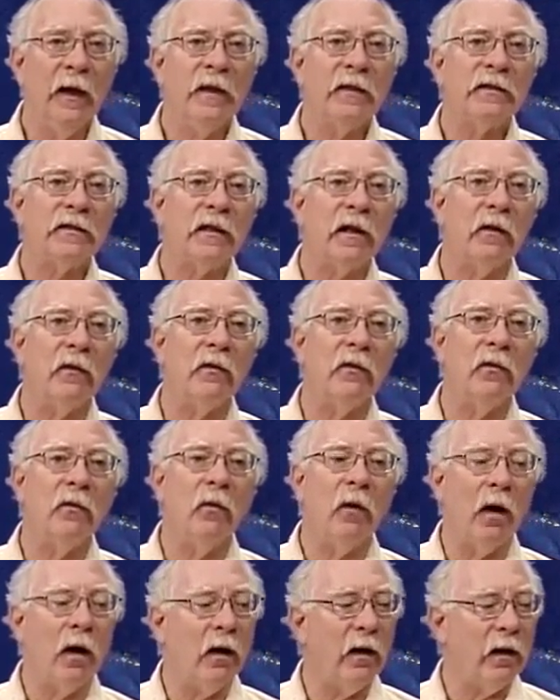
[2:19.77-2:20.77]
So
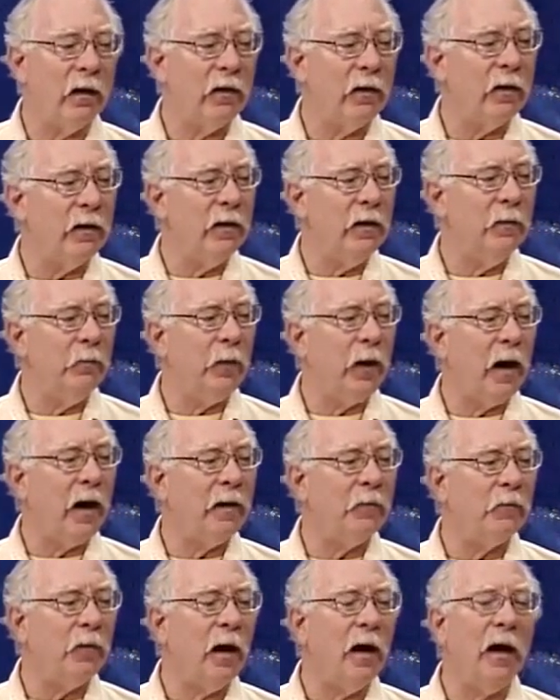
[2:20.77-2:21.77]
uh, the
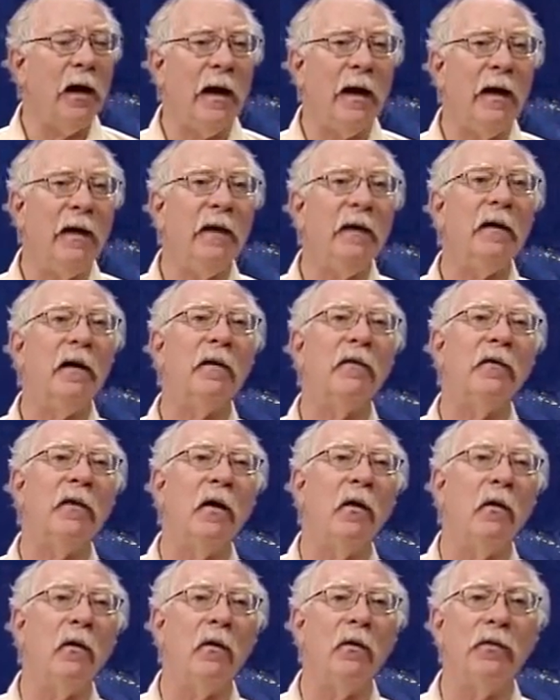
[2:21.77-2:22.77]
bottom line of the
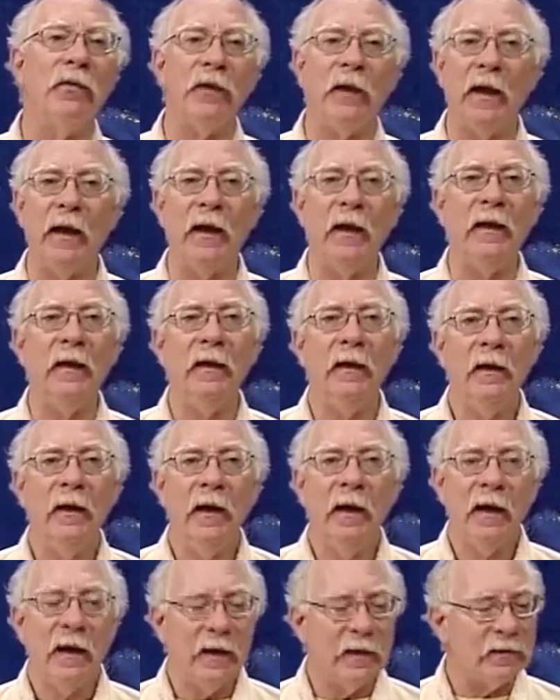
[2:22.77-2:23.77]
whole thing
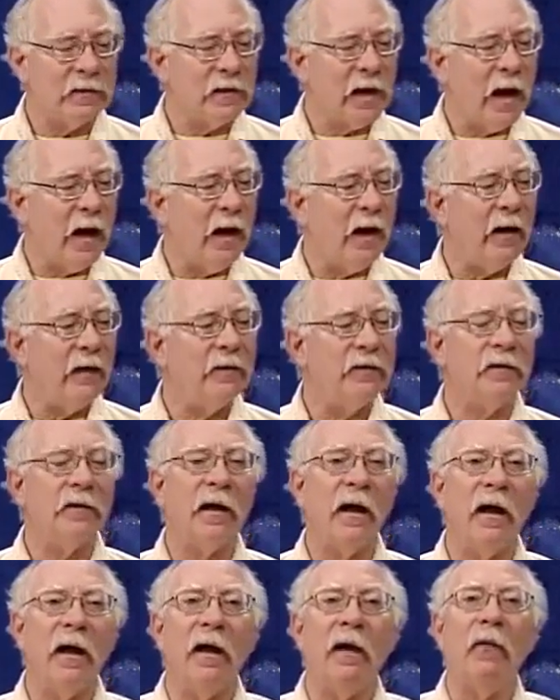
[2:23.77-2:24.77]
is that
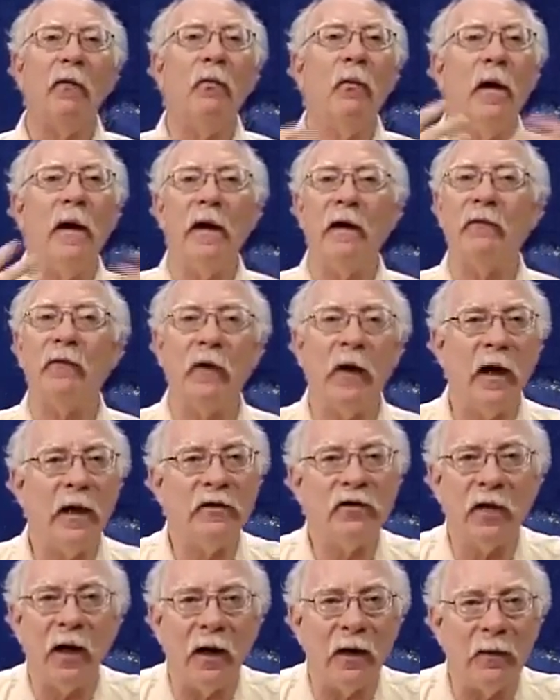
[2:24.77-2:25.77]
uh, whatever I
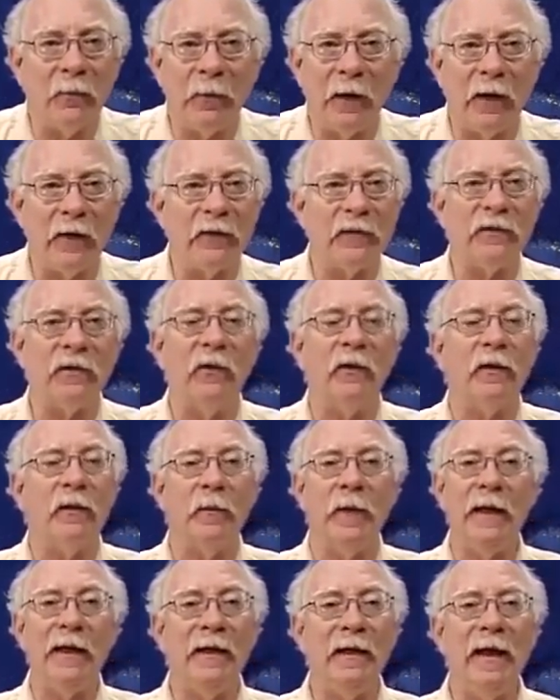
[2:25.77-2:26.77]
talk about is going to
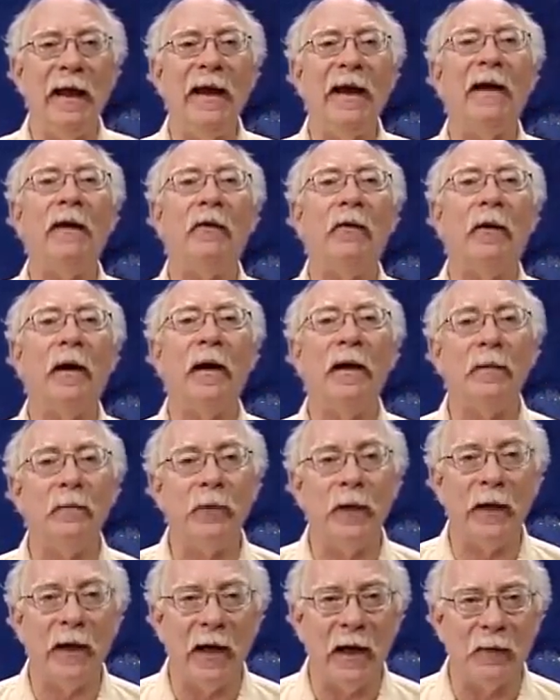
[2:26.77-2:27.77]
be
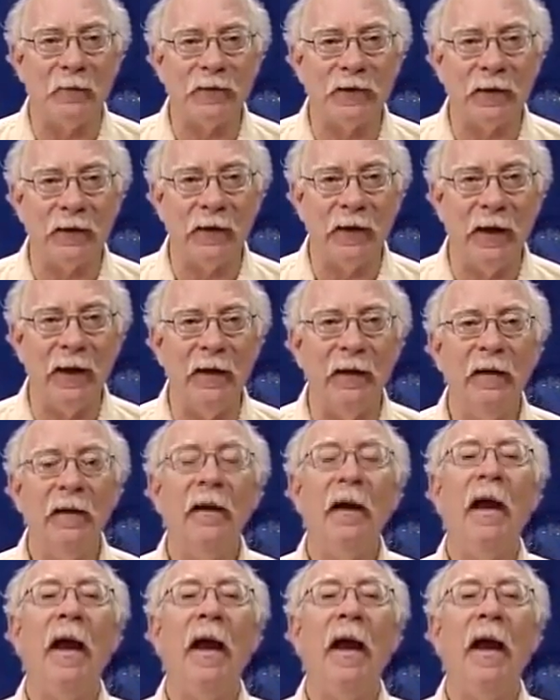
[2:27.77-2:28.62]
incredibly obsolete.